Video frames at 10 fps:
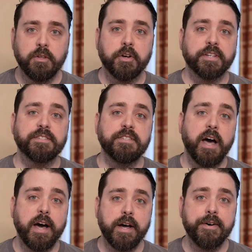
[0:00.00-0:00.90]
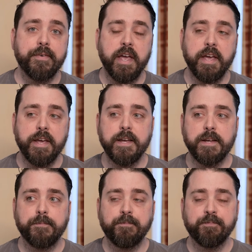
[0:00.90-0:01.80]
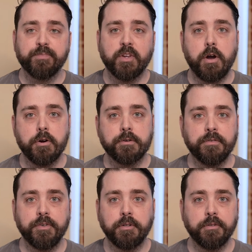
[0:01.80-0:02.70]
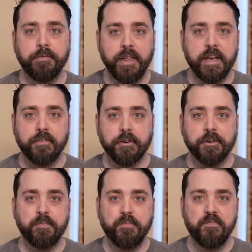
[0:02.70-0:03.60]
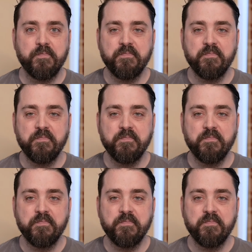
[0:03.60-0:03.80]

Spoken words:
Look, it's not a carnival flavor.